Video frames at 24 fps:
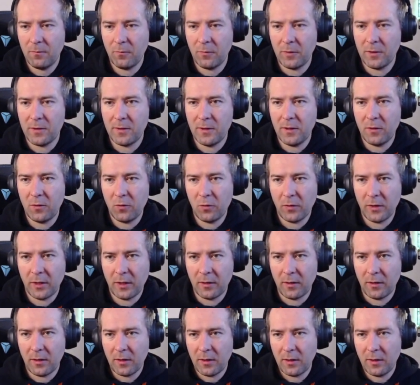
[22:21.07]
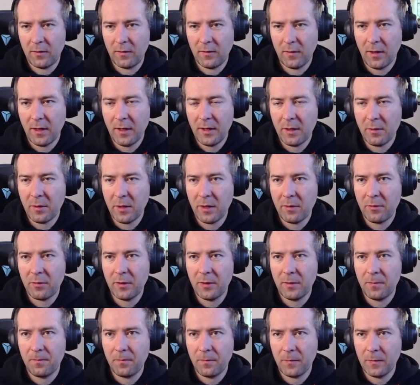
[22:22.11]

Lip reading: We see 288. I am happy.